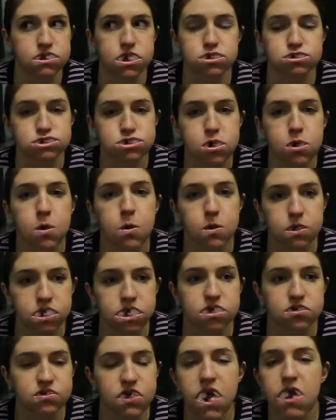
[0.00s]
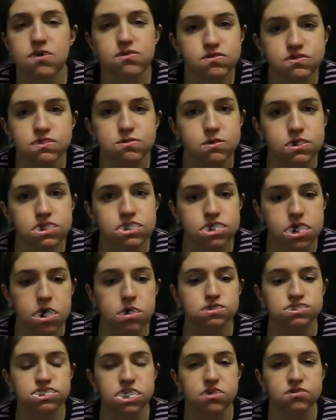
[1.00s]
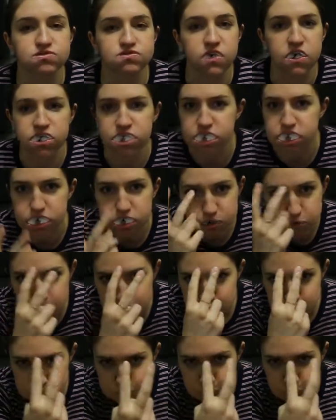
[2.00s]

everyone knows they're fucking.